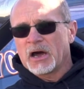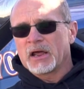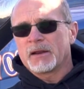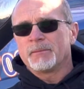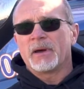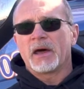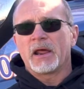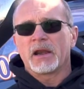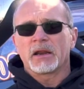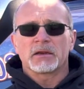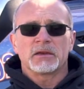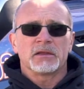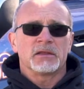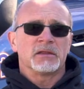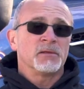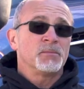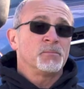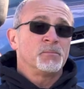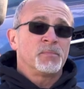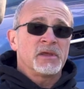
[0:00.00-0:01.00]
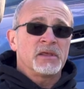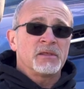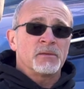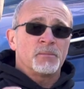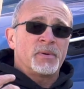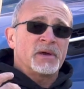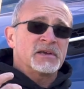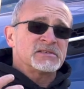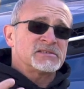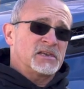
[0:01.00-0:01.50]
automatically. Be the
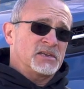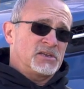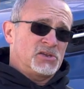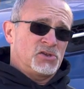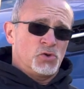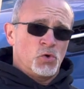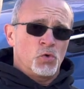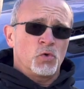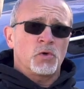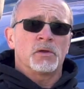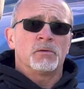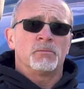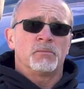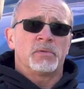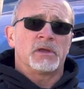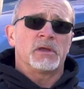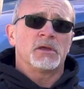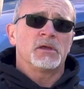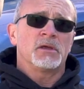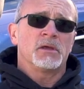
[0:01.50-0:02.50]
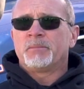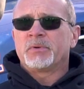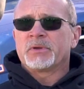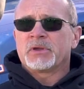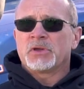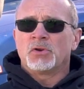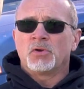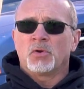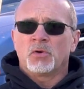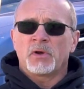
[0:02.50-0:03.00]
best that you can be, but
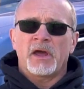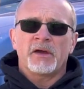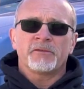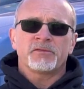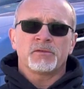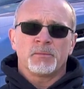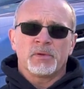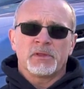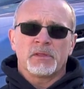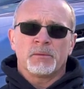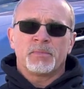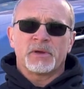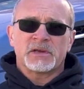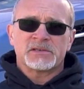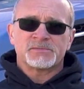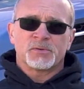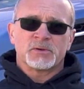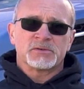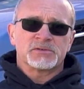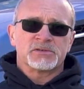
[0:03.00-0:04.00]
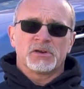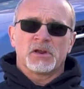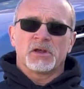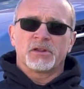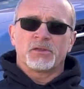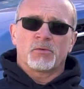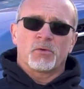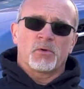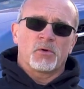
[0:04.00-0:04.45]
you don't have to be the best person on the